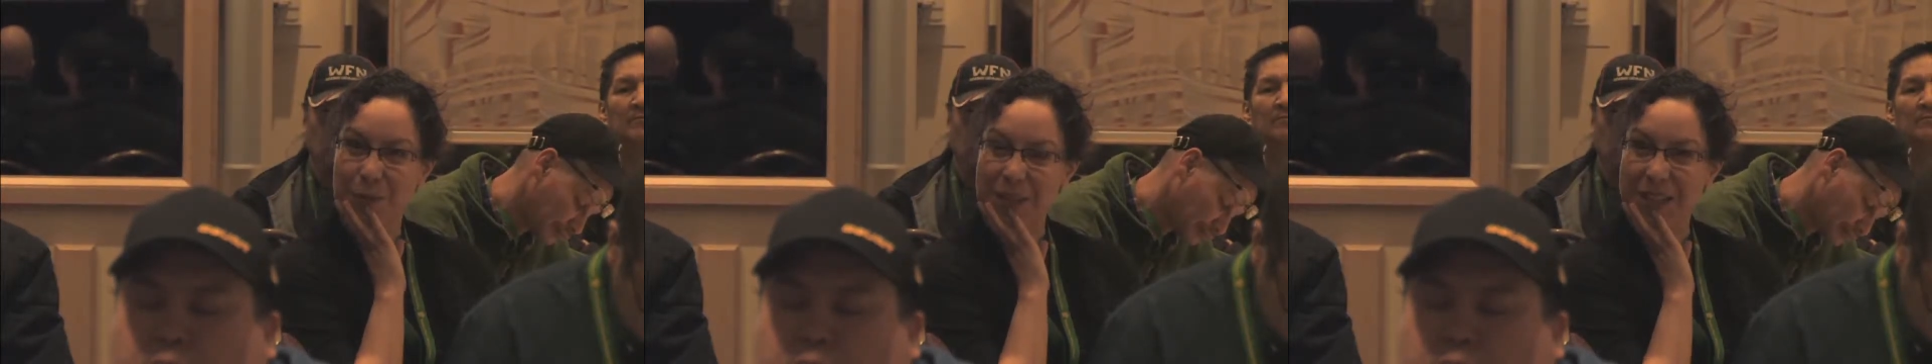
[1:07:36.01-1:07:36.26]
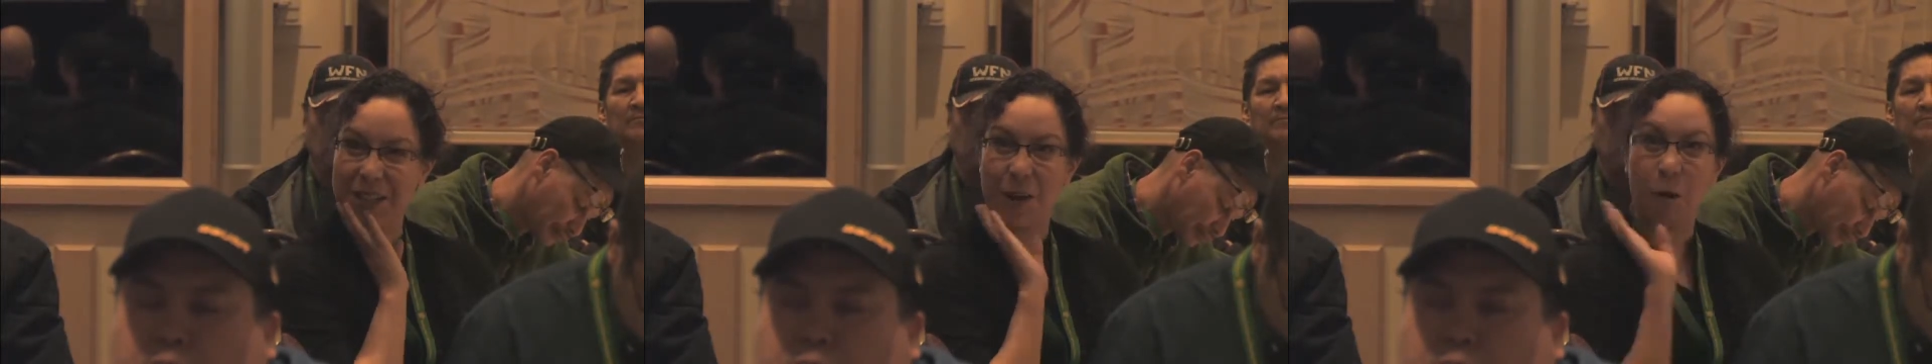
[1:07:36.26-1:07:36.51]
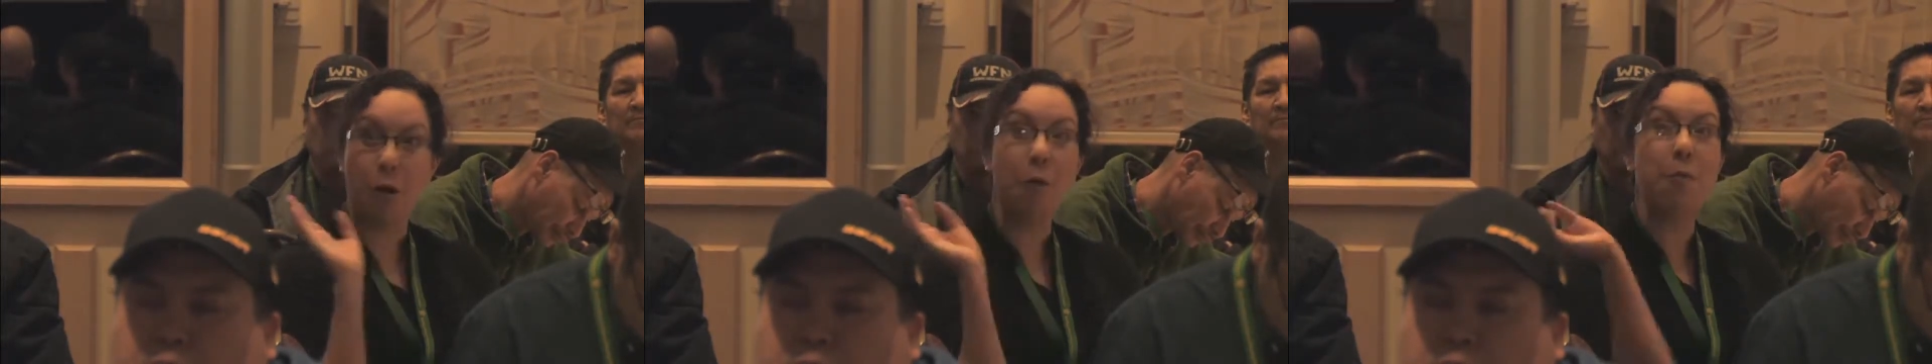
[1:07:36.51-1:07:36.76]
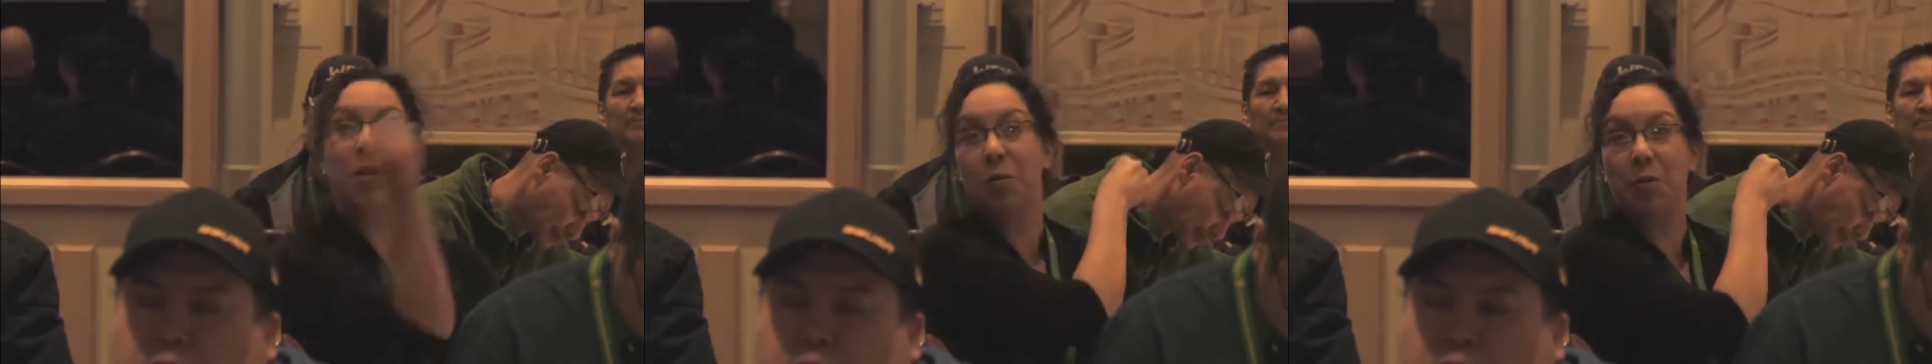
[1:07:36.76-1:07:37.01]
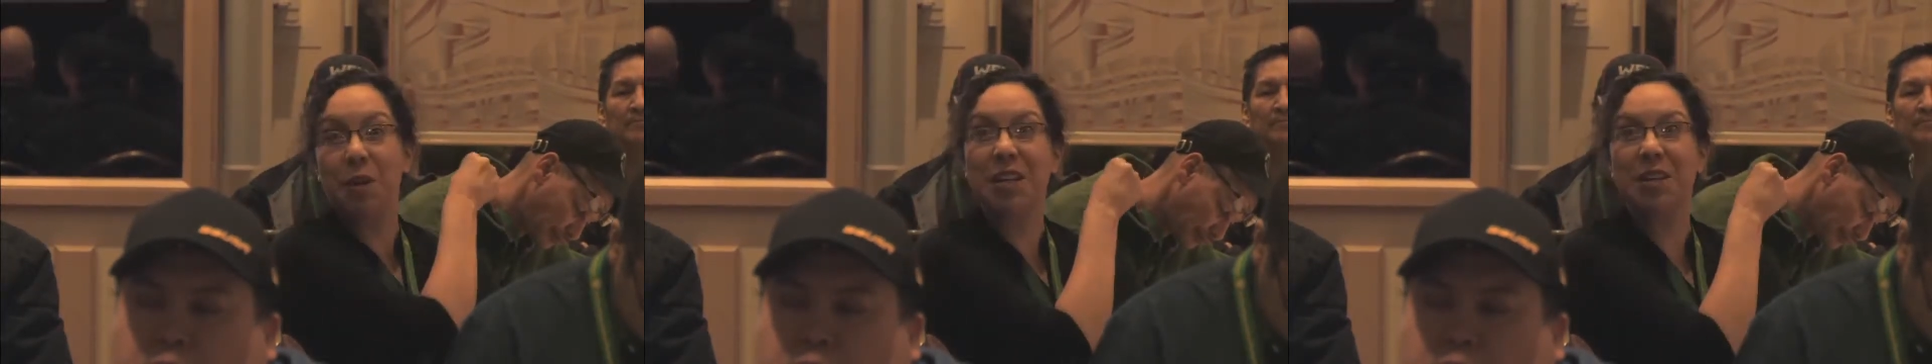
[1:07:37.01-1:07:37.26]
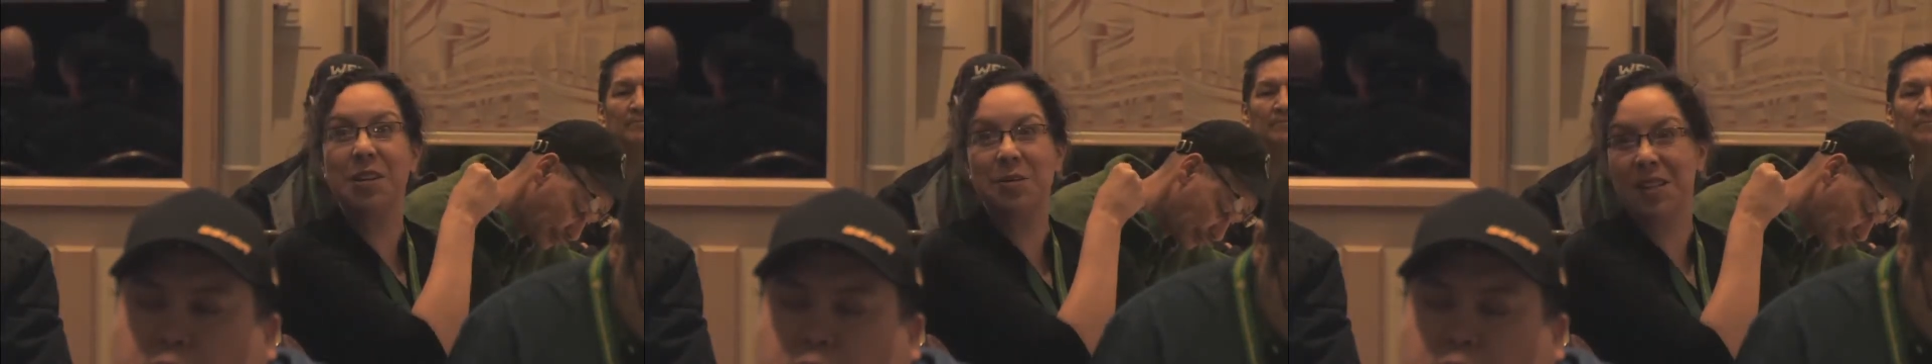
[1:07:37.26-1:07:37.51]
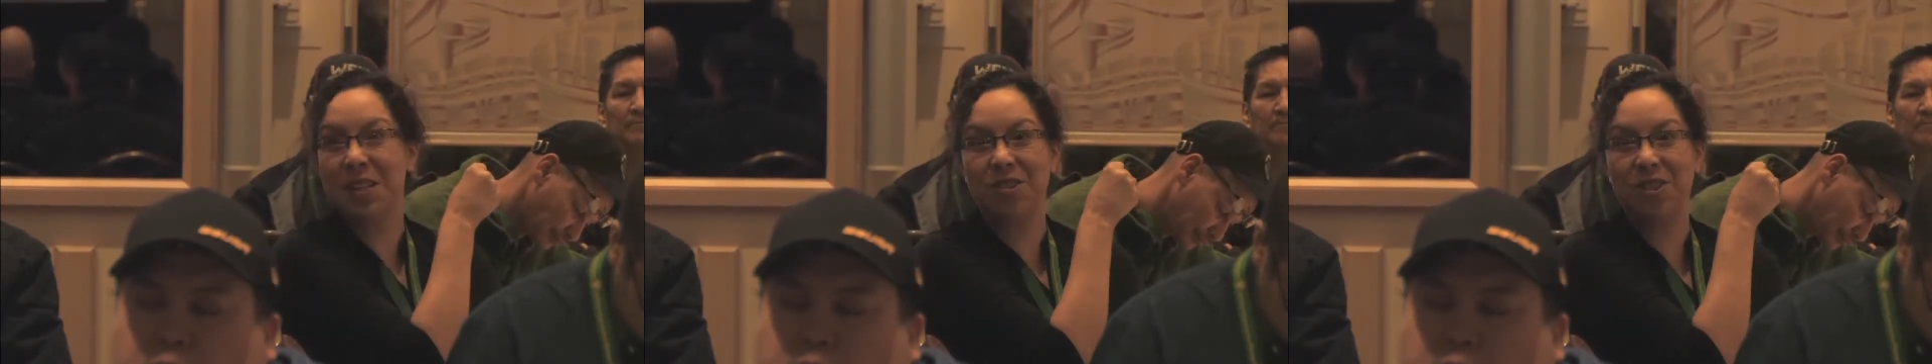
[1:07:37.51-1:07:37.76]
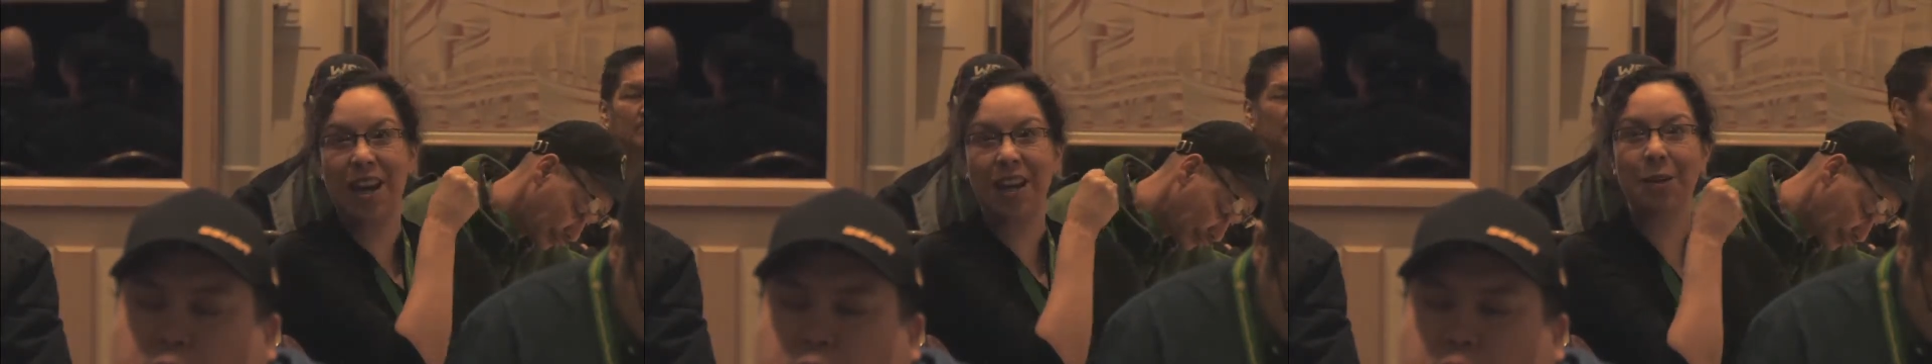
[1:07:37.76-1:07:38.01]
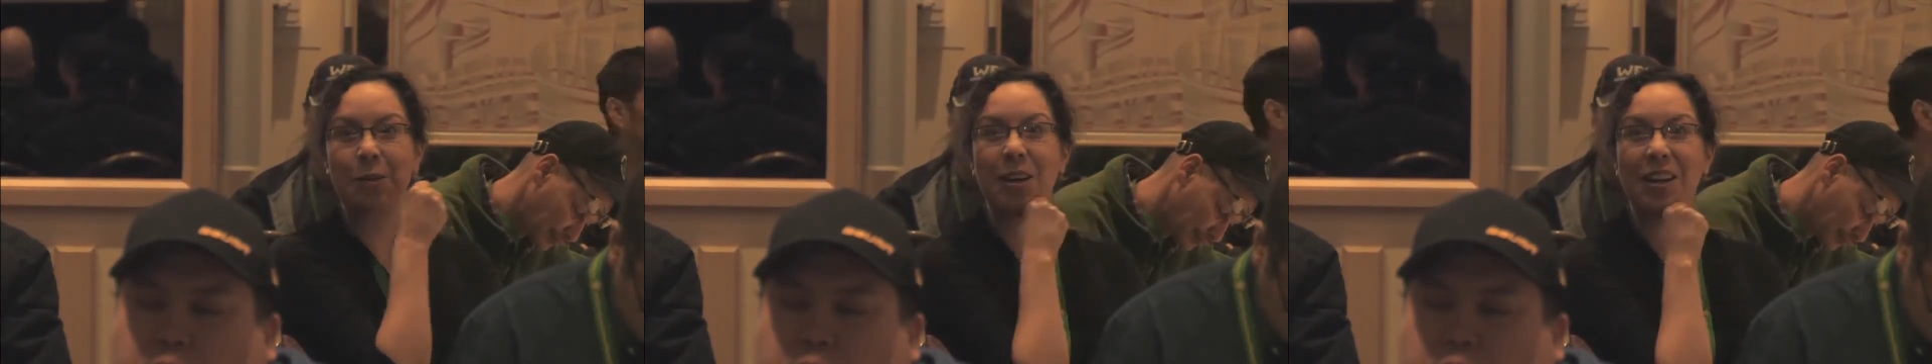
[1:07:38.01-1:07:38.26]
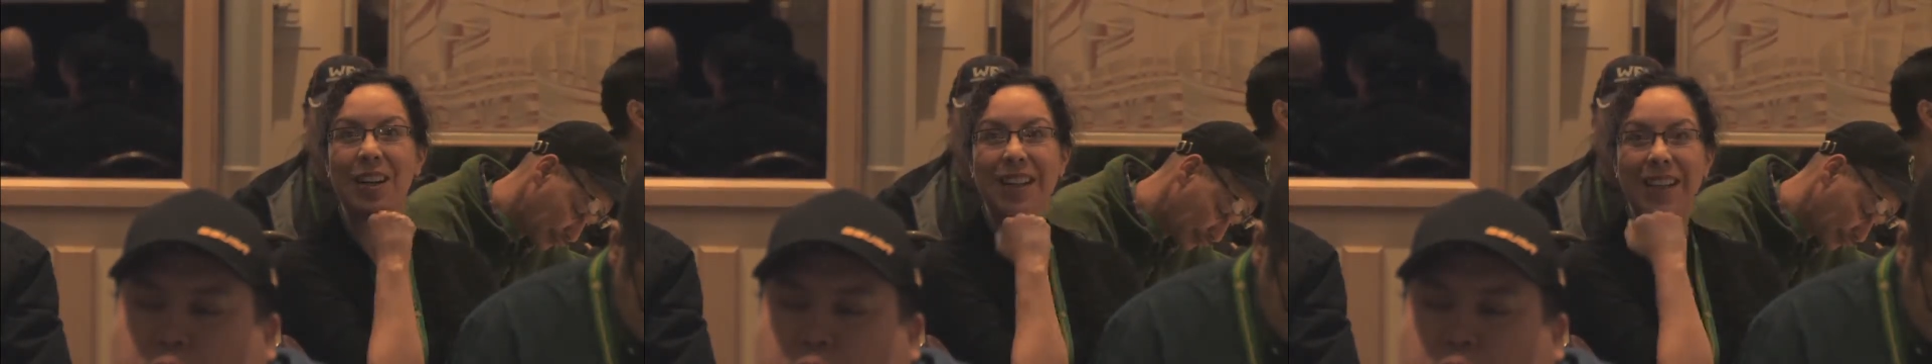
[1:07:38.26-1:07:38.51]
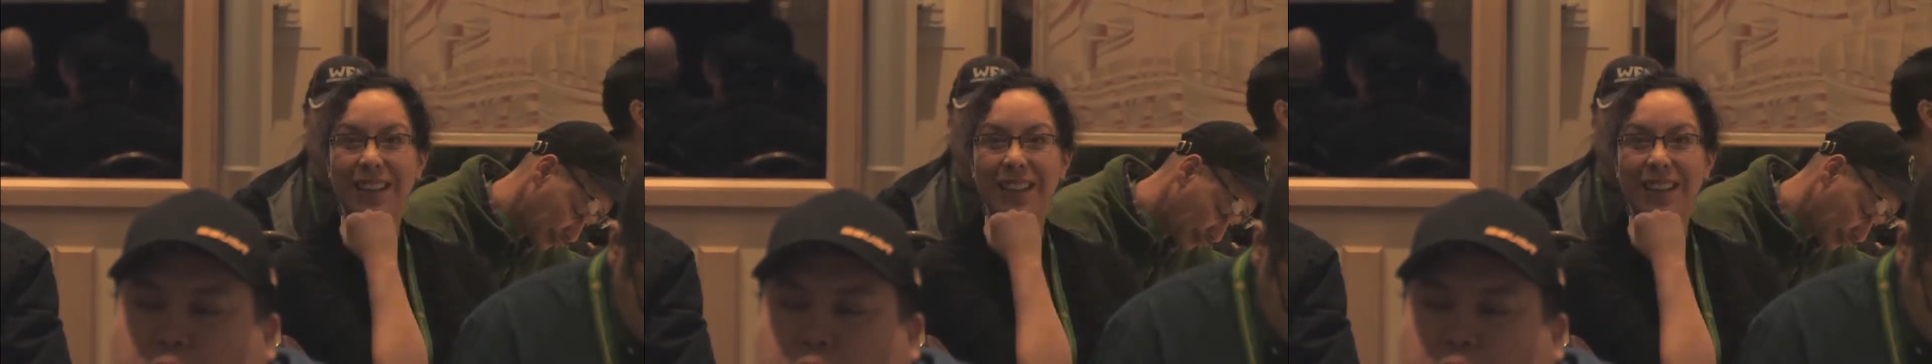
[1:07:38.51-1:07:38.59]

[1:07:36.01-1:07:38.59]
And that can actually help, even in the summertime.